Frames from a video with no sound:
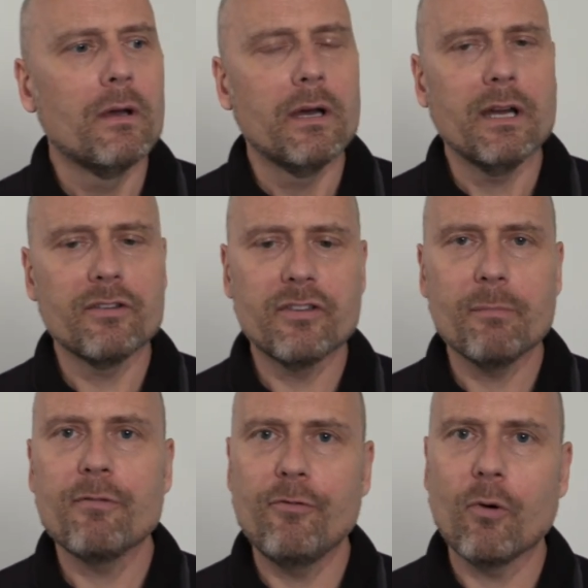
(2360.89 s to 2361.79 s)
as I said
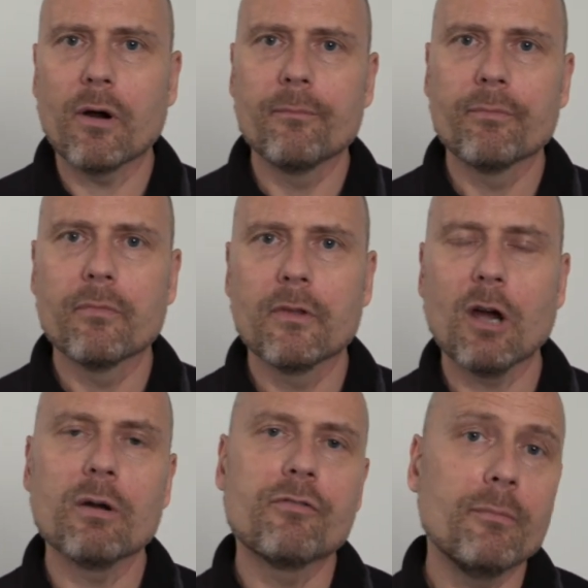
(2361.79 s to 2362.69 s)
before,
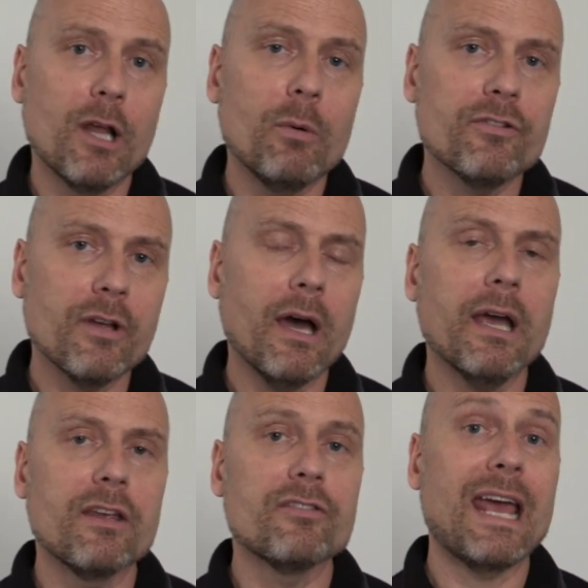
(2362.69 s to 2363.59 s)
going from lowest to
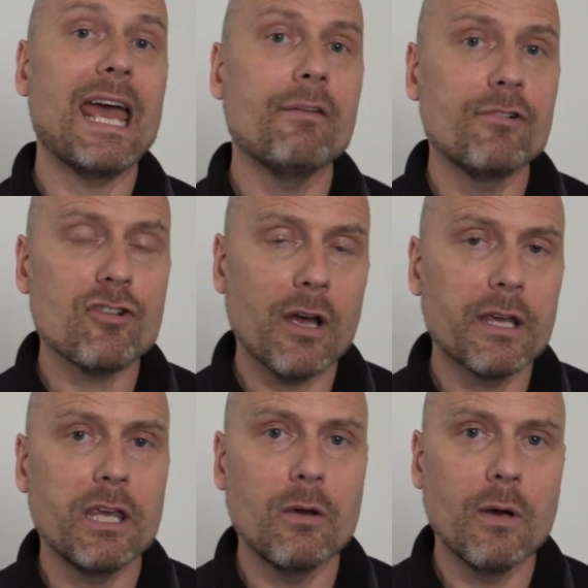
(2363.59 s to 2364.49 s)
highest average
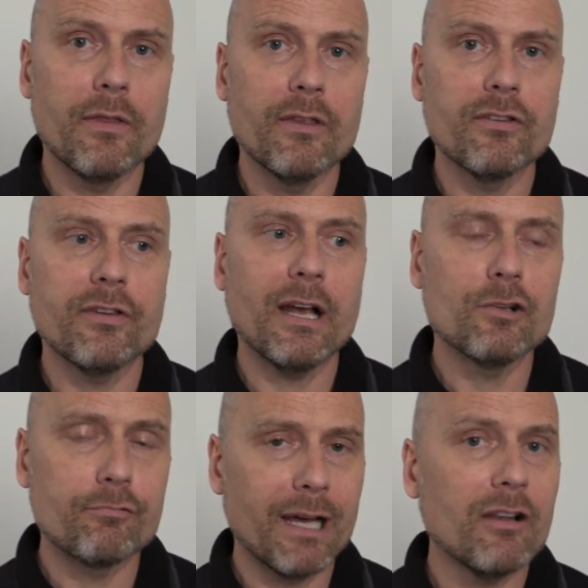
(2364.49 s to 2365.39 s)
IQ, and this is
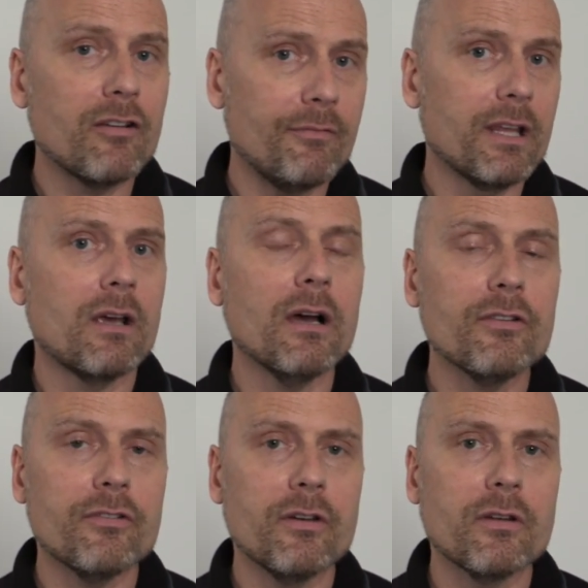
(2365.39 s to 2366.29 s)
held relatively
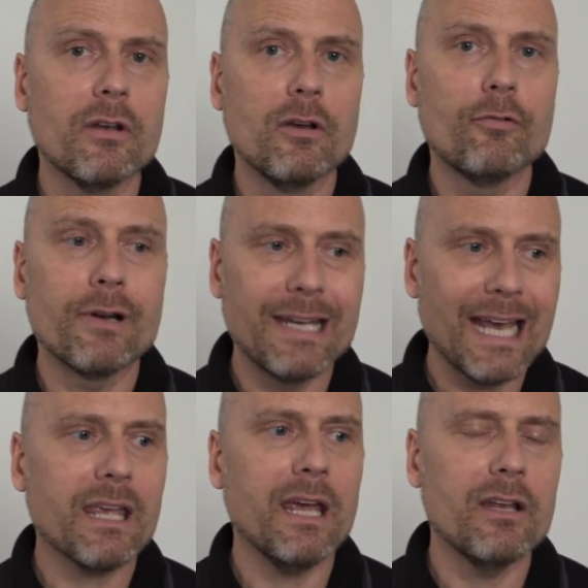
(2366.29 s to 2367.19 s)
constant for
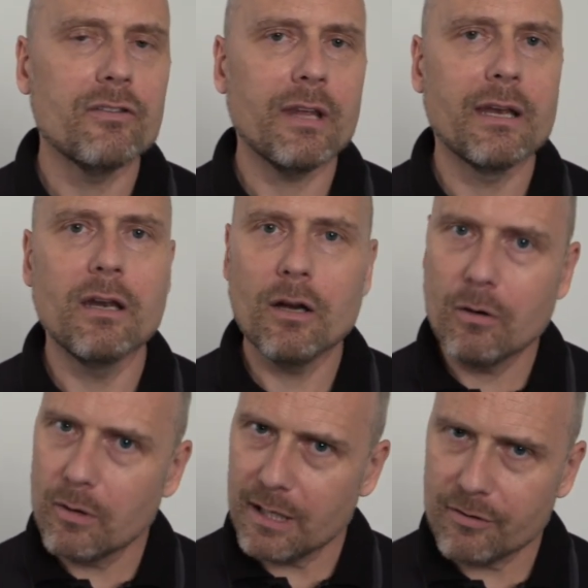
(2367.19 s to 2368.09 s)
decades. And
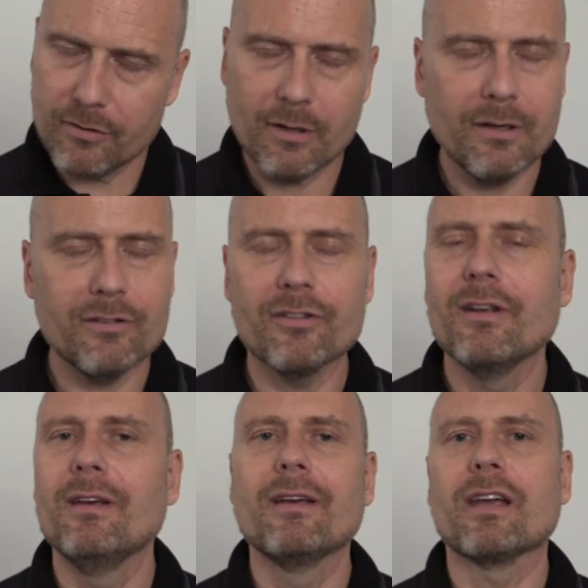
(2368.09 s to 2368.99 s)
no, it's not
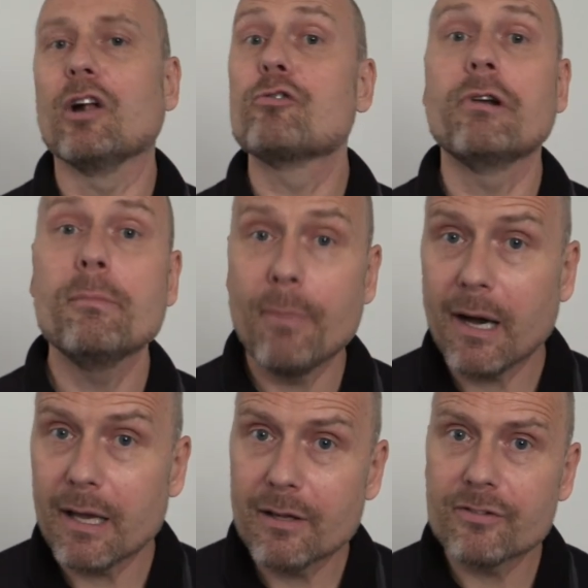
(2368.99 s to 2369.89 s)
culturally
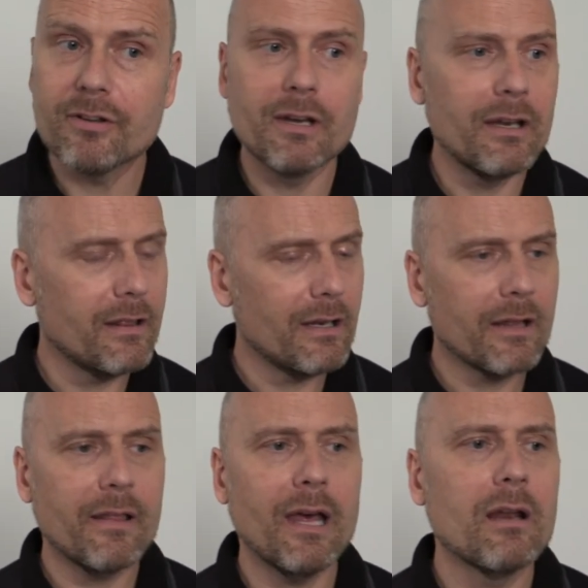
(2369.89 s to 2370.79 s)
biased and anything
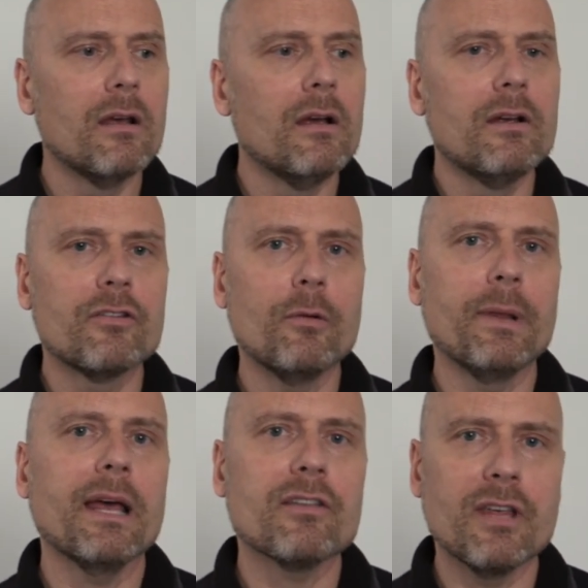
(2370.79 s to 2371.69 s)
like that. So
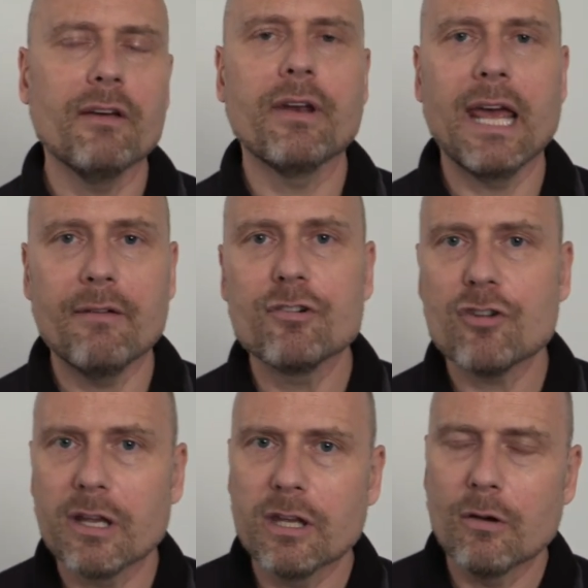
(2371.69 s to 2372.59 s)
blacks have an average
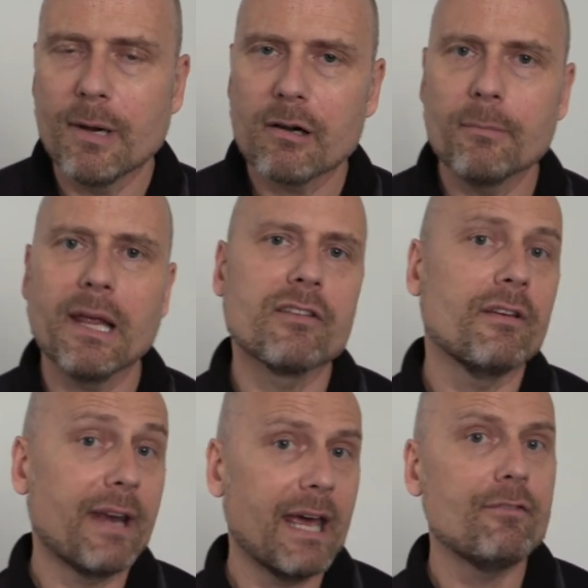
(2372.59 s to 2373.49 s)
IQ, American blacks
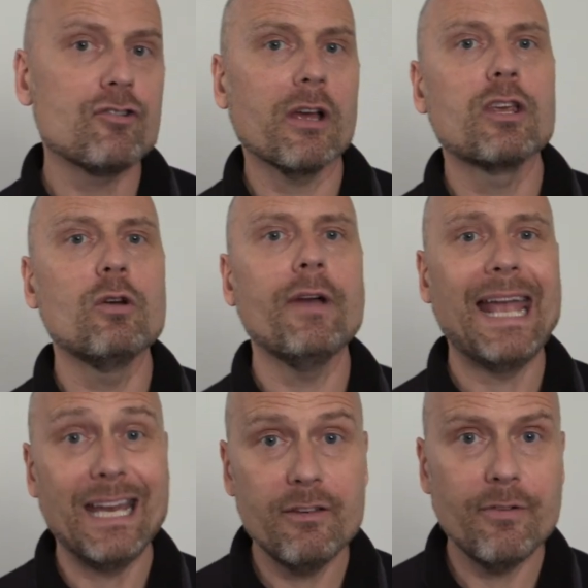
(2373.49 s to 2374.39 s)
have an average IQ of
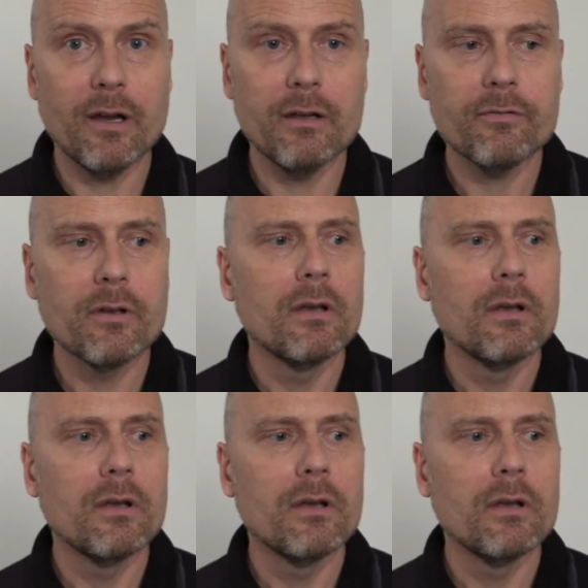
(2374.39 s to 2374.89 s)
85.